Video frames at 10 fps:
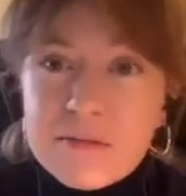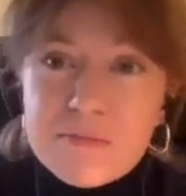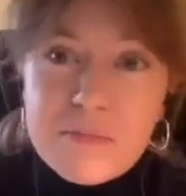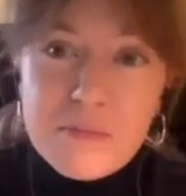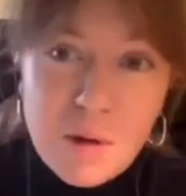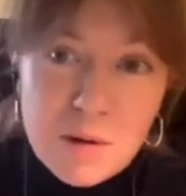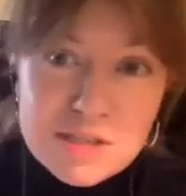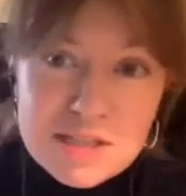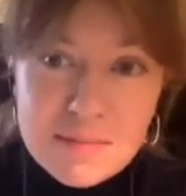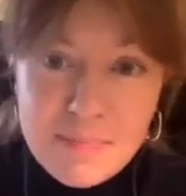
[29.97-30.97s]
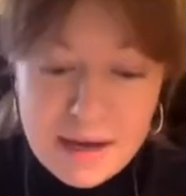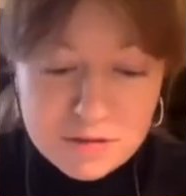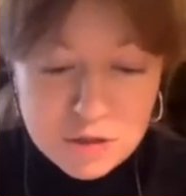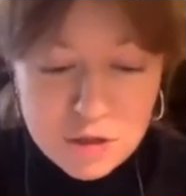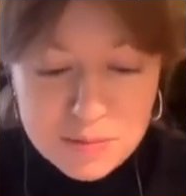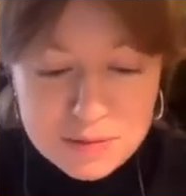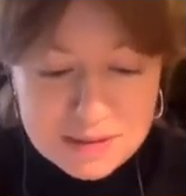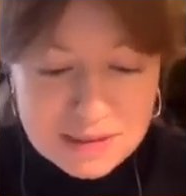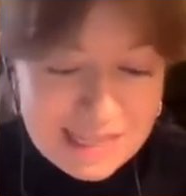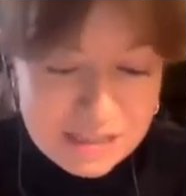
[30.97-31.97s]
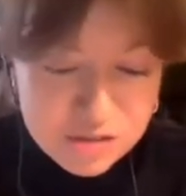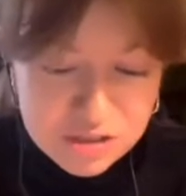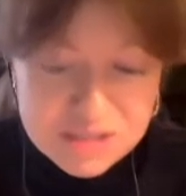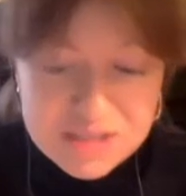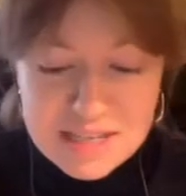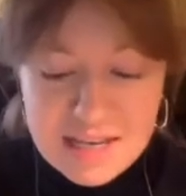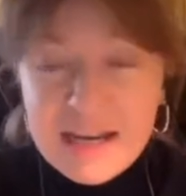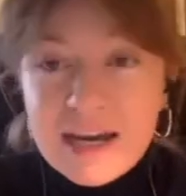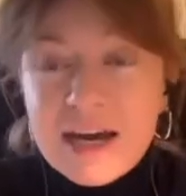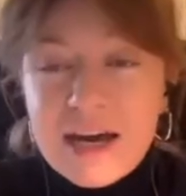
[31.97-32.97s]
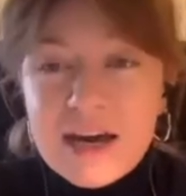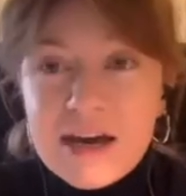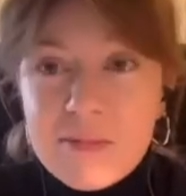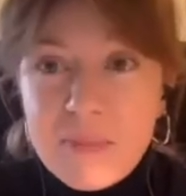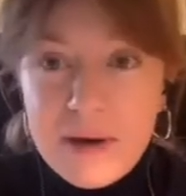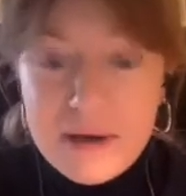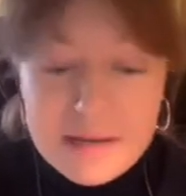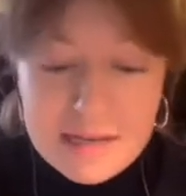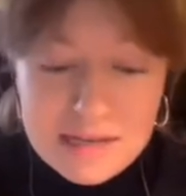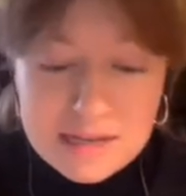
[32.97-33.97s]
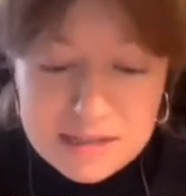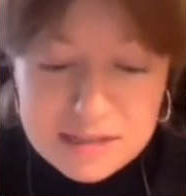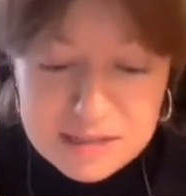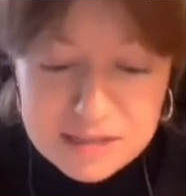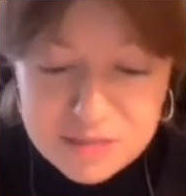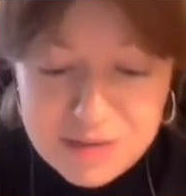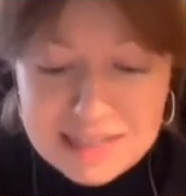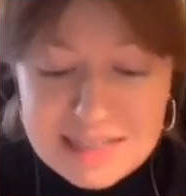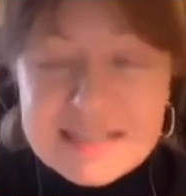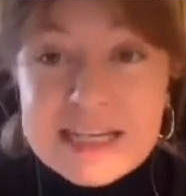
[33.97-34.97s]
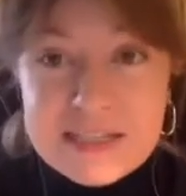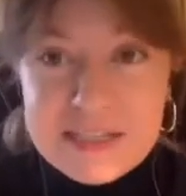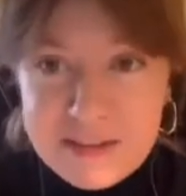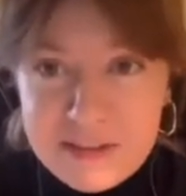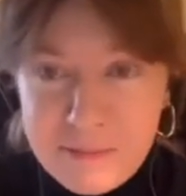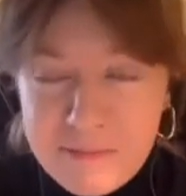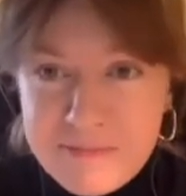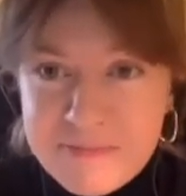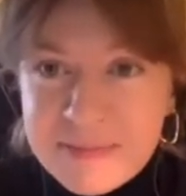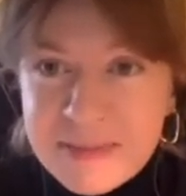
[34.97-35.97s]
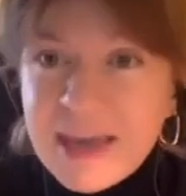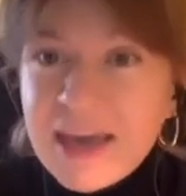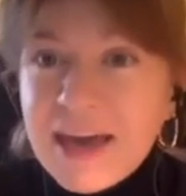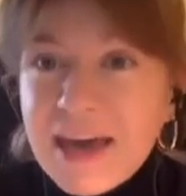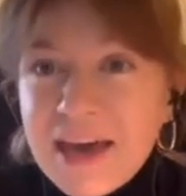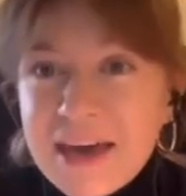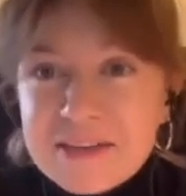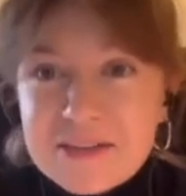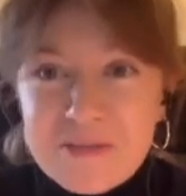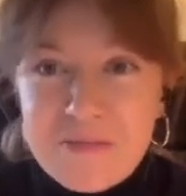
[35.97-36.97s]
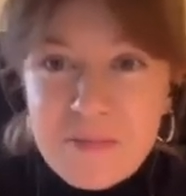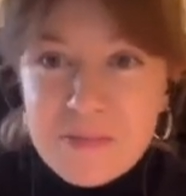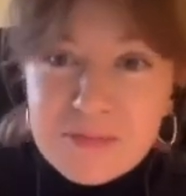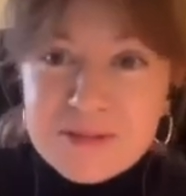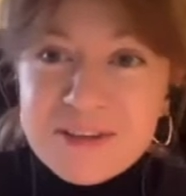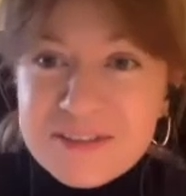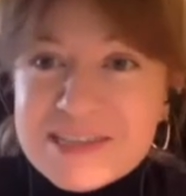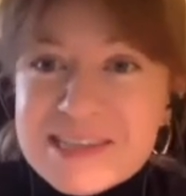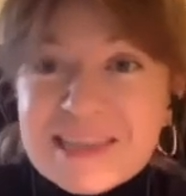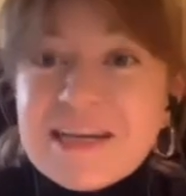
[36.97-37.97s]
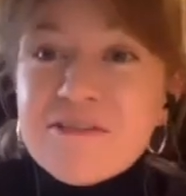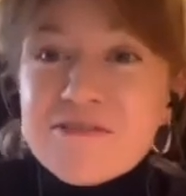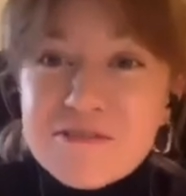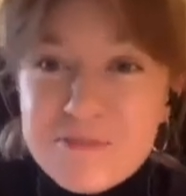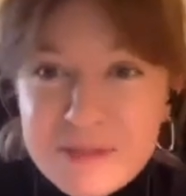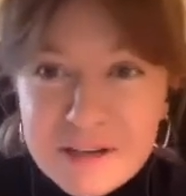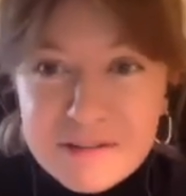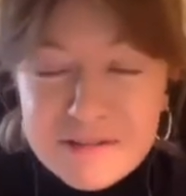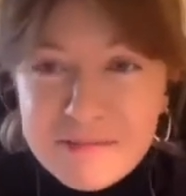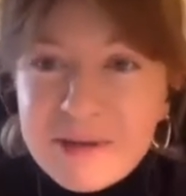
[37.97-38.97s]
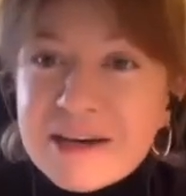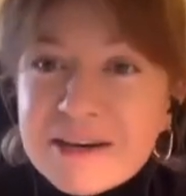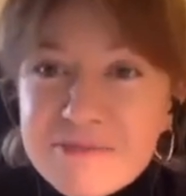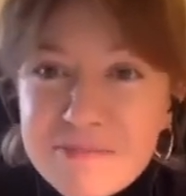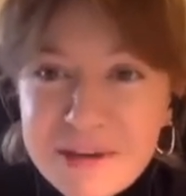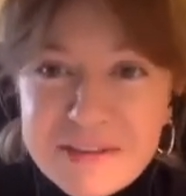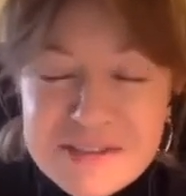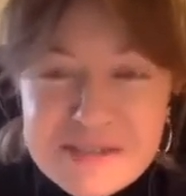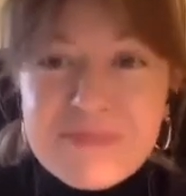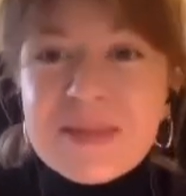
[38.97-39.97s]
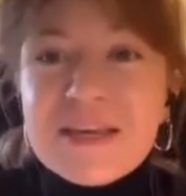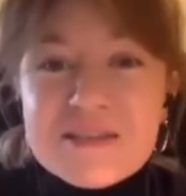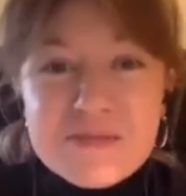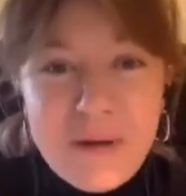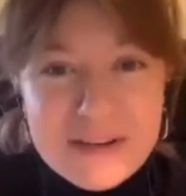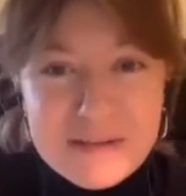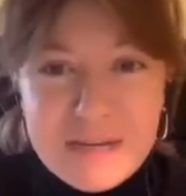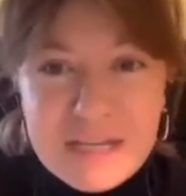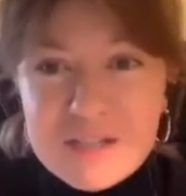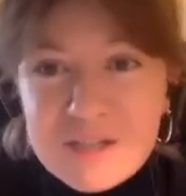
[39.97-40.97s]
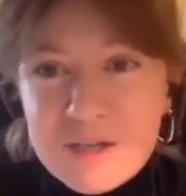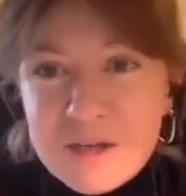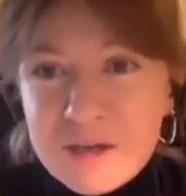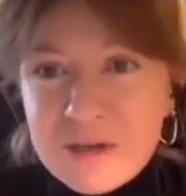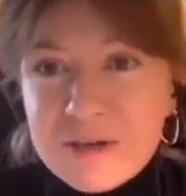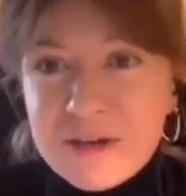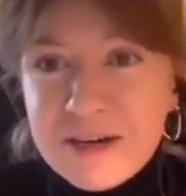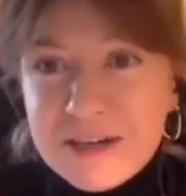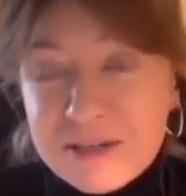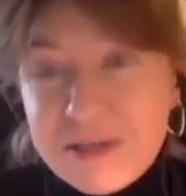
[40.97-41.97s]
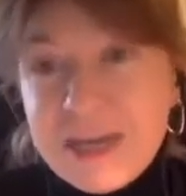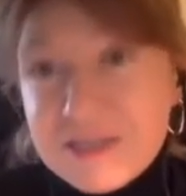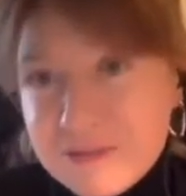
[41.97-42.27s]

mostly about urban legends, by directly testing them. And probably this love of myths inspired me to create